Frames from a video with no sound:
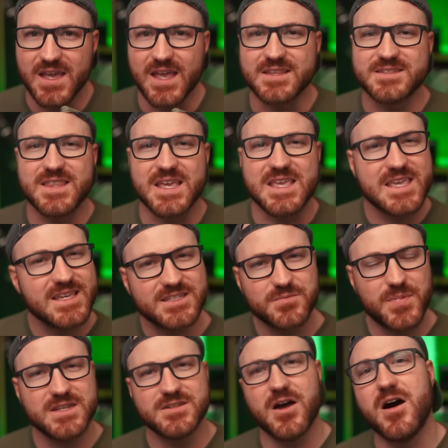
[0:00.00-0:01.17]
It's the
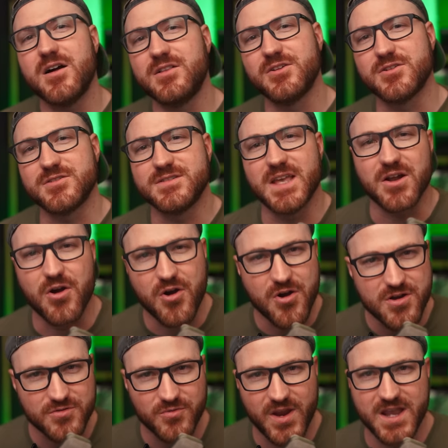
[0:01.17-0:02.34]
ESP togglers that
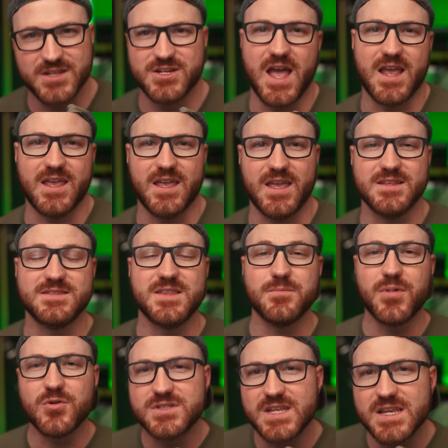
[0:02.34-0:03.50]
aren't rage hacking. It's the
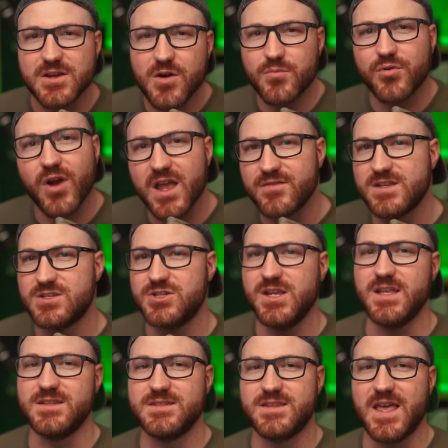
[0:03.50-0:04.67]
boutique private
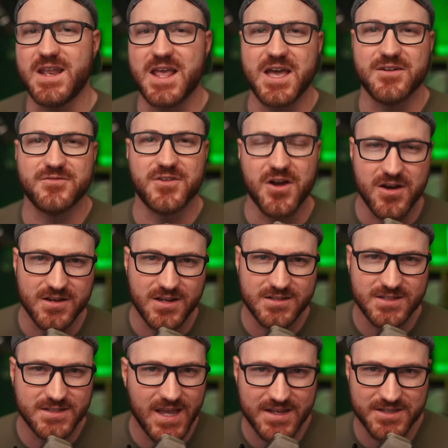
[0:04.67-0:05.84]
cheats that have gone
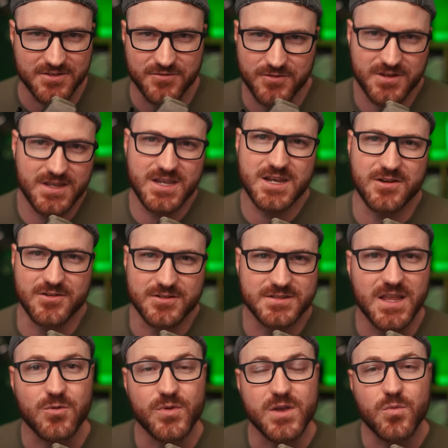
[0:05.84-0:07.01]
undetected for years
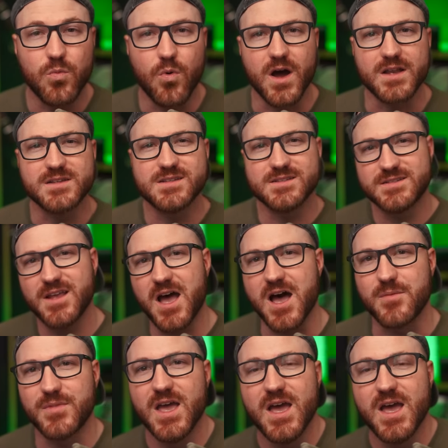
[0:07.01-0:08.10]
that we want to stop.